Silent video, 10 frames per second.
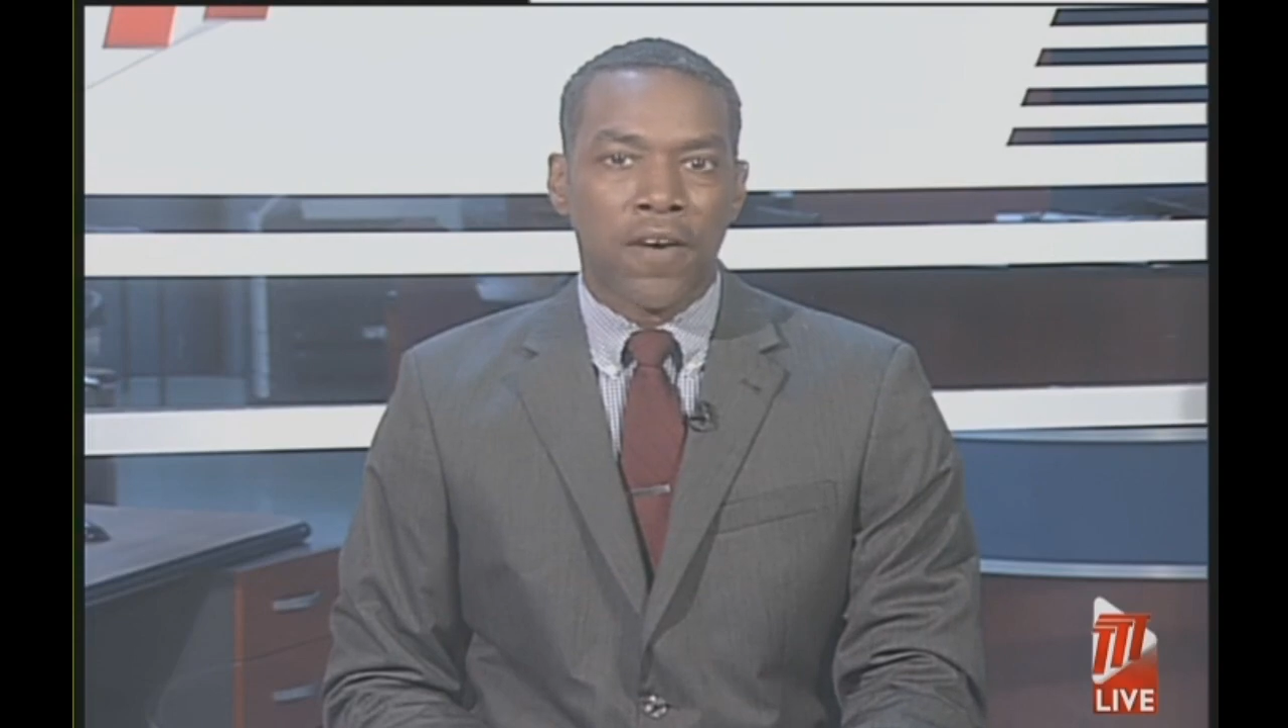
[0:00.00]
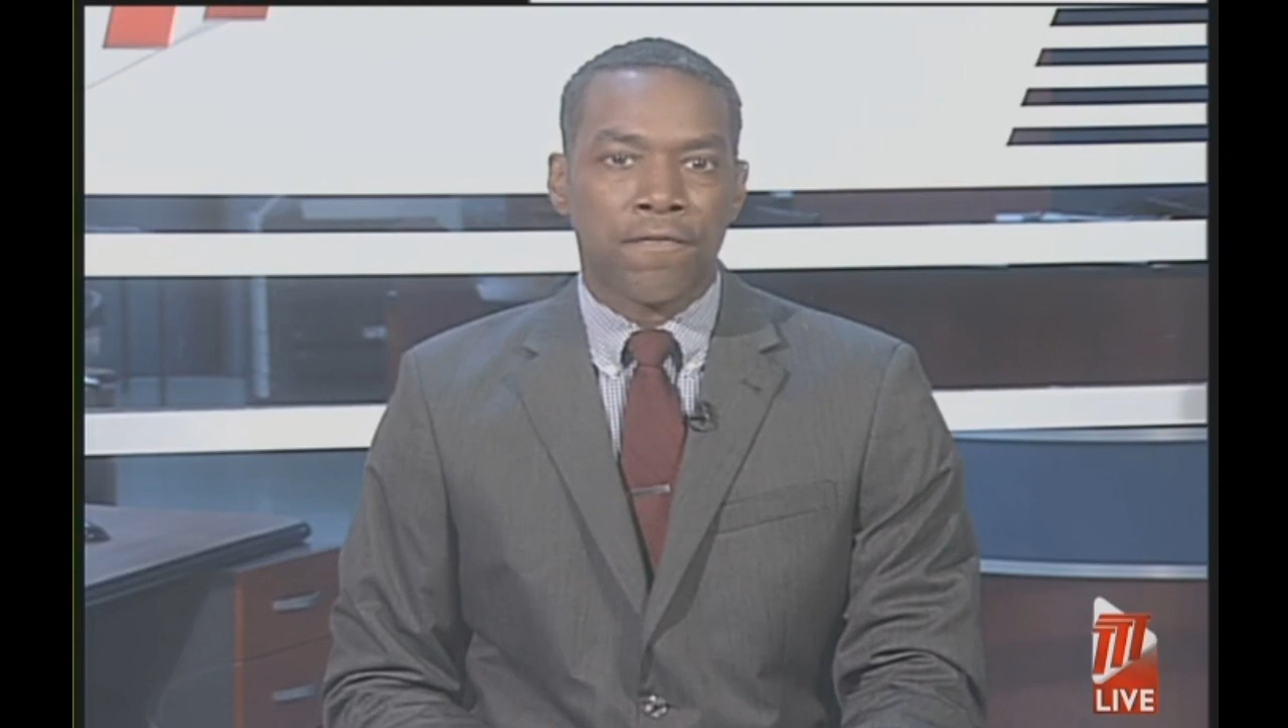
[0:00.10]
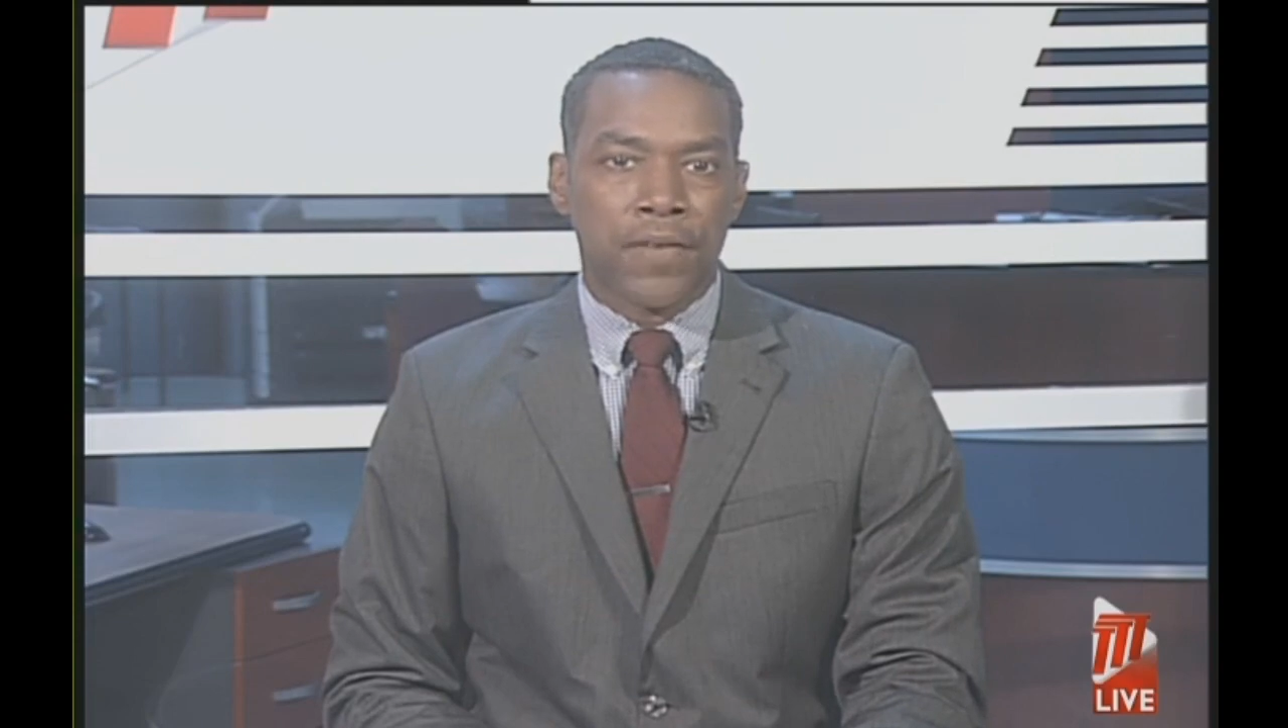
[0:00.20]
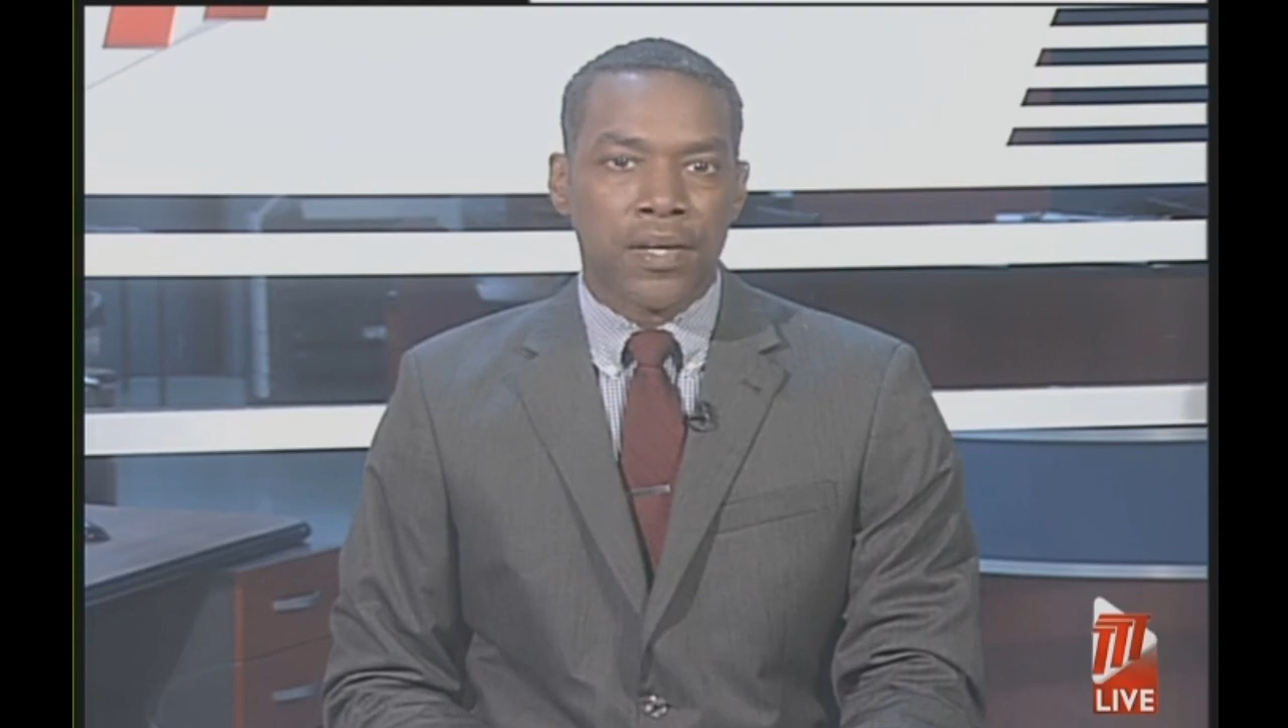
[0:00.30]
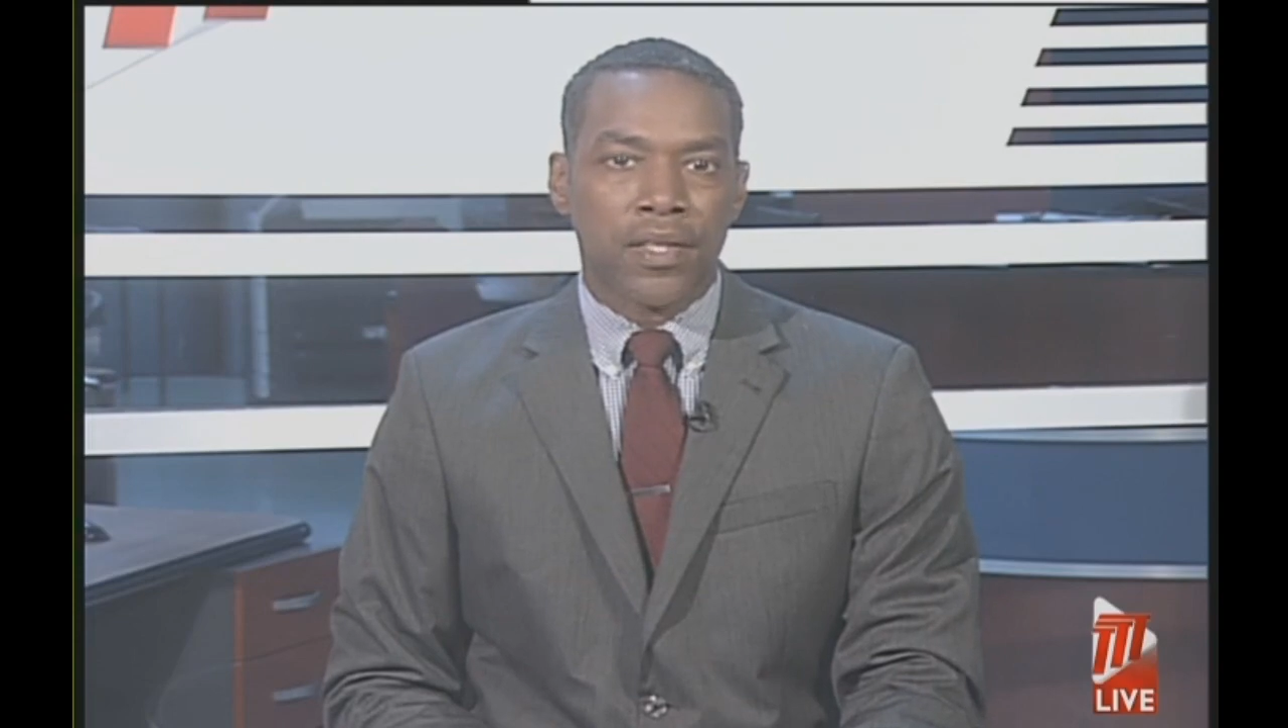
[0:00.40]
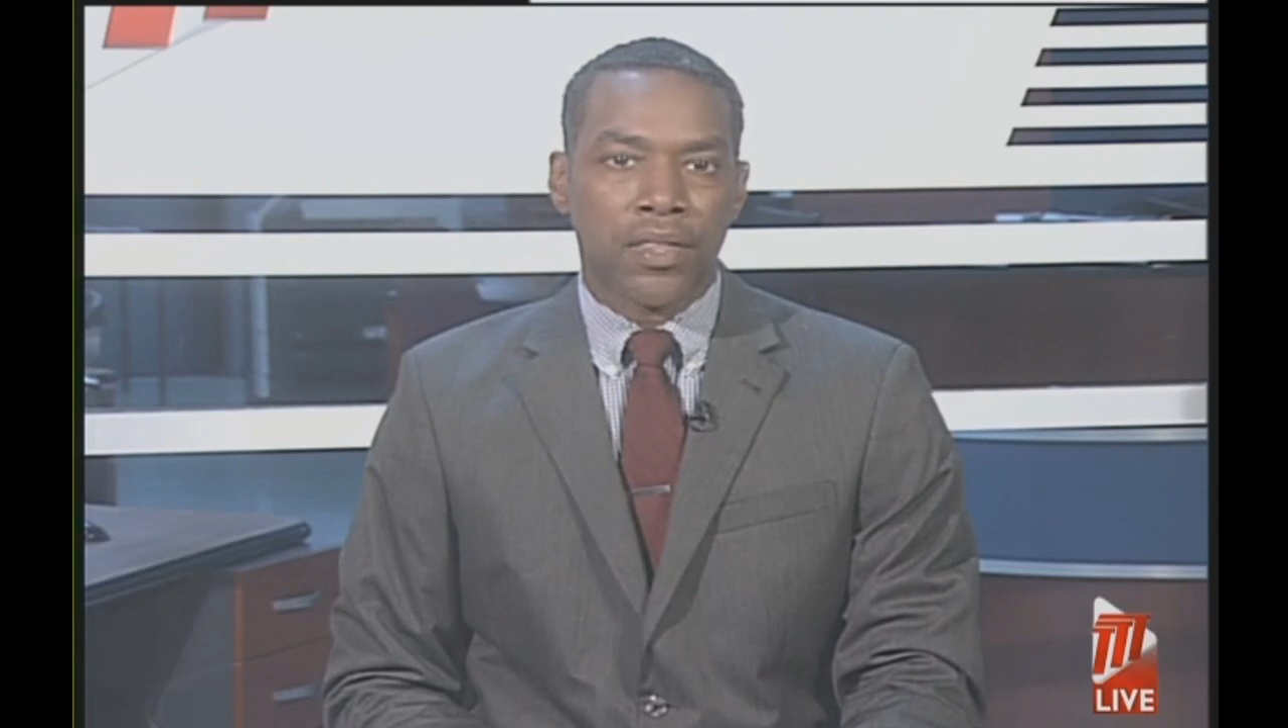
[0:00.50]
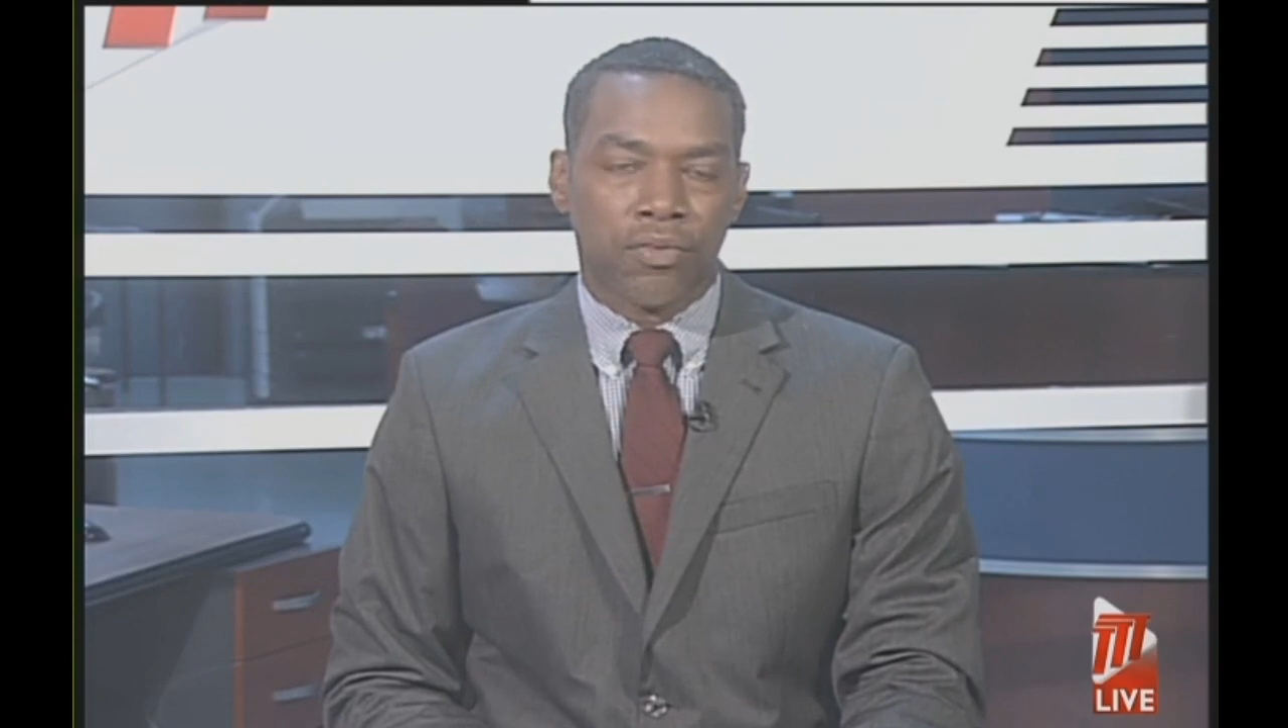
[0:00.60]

a further